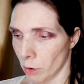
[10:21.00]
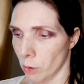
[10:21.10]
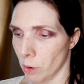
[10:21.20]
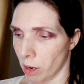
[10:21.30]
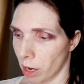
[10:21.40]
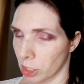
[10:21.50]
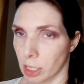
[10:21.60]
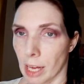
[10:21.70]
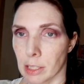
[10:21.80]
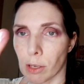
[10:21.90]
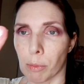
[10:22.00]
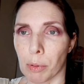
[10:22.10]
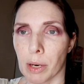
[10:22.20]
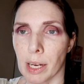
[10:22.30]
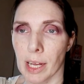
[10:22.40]
Oh gosh, that's so
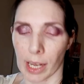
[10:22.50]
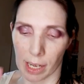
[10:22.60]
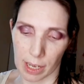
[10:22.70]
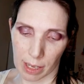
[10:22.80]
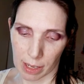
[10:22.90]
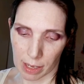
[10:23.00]
pretty.